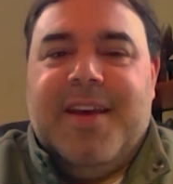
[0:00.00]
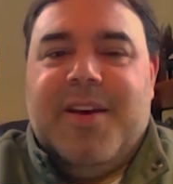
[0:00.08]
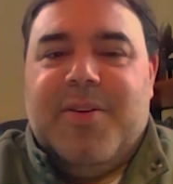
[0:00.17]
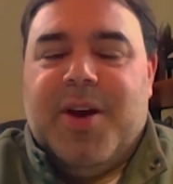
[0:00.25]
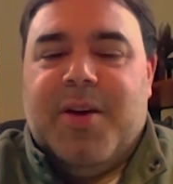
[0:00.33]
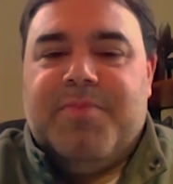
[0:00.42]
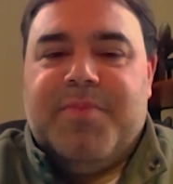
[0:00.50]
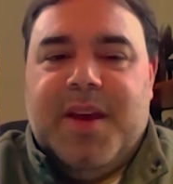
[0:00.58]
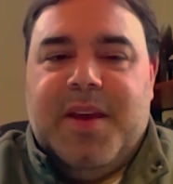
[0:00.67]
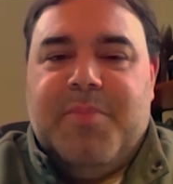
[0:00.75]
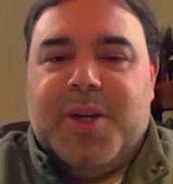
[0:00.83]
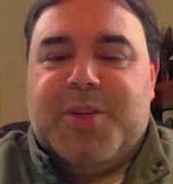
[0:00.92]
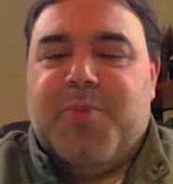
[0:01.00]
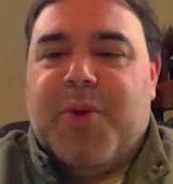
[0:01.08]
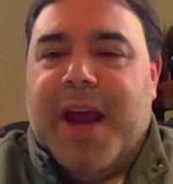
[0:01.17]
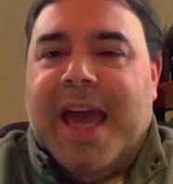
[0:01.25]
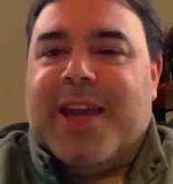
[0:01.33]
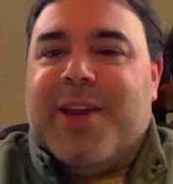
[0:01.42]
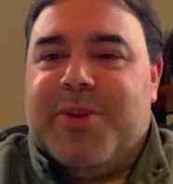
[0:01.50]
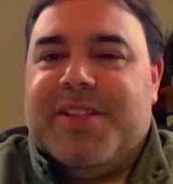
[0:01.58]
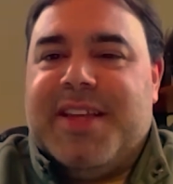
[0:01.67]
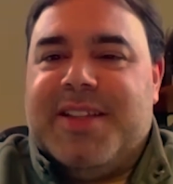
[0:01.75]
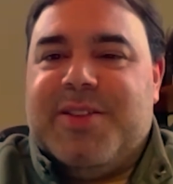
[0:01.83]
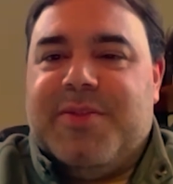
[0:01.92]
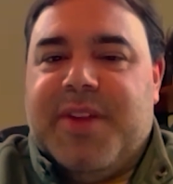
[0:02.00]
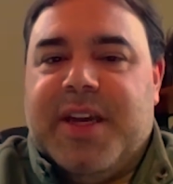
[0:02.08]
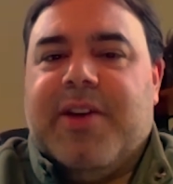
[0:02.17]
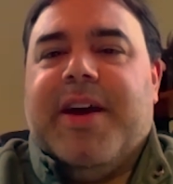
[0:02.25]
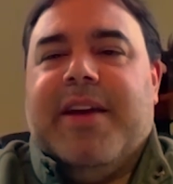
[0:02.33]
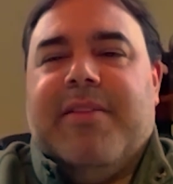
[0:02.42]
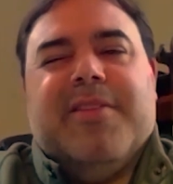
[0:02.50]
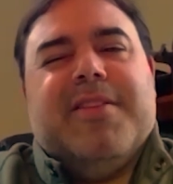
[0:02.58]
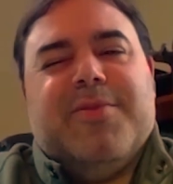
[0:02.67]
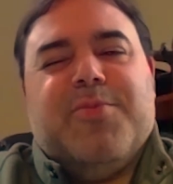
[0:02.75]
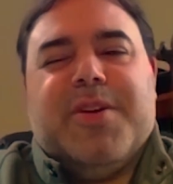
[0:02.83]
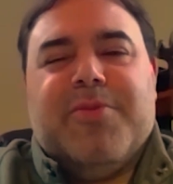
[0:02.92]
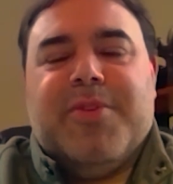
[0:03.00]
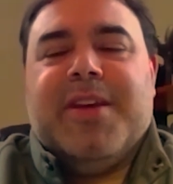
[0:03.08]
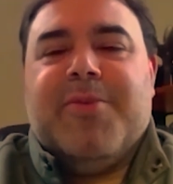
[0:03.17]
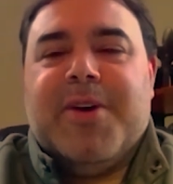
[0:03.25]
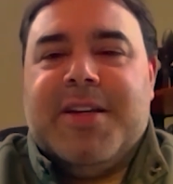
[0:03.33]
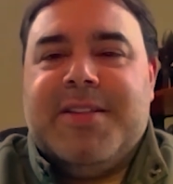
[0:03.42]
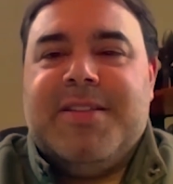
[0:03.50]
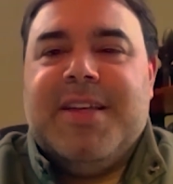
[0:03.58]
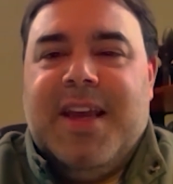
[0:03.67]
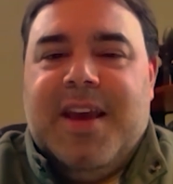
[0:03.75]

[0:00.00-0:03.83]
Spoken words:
a much more accurate sense of like, all right, now this is what it really was.